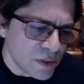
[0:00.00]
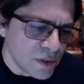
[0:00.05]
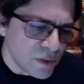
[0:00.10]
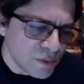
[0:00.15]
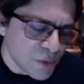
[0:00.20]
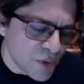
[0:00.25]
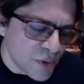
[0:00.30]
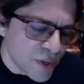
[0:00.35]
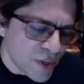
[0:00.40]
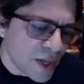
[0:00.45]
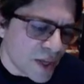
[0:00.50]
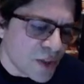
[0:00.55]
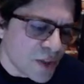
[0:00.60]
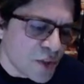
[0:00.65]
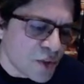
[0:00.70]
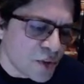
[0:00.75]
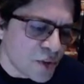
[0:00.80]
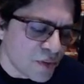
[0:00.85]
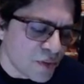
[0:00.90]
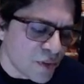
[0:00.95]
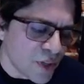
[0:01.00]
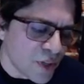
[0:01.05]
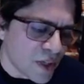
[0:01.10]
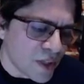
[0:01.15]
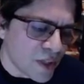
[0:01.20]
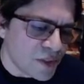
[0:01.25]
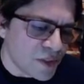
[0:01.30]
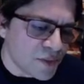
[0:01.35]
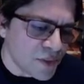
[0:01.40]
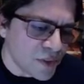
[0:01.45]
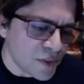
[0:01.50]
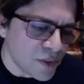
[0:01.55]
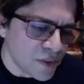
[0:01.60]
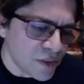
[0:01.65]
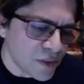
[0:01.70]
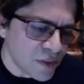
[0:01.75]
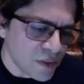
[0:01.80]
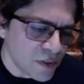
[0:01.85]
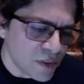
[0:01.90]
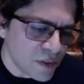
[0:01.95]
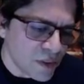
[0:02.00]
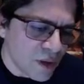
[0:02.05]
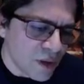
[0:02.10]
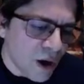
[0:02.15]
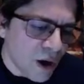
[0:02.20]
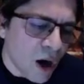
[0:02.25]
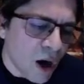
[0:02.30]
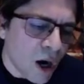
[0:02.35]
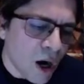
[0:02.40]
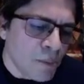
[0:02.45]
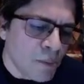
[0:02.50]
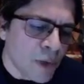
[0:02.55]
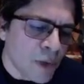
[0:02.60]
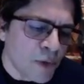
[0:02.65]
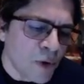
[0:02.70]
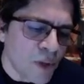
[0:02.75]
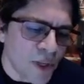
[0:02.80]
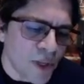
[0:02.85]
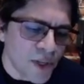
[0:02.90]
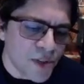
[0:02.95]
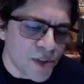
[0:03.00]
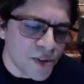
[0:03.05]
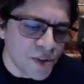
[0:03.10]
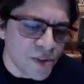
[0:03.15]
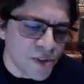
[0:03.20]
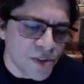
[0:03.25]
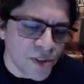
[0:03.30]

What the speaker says: For the entry of love, all my relations